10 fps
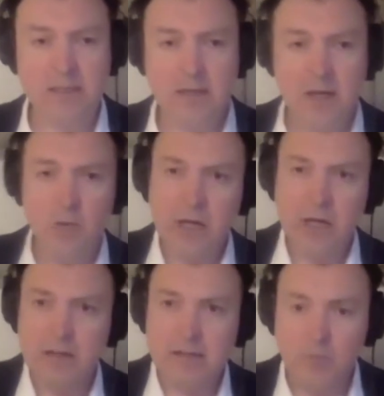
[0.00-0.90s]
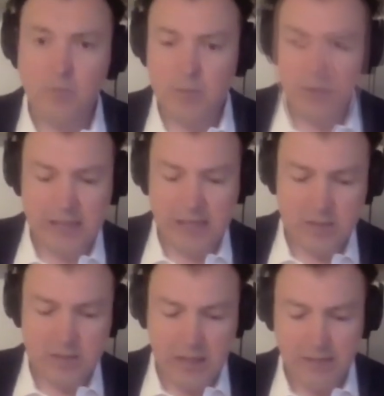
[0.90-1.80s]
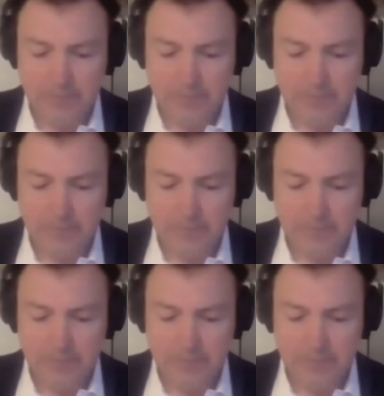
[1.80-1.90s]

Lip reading: because some people say to me,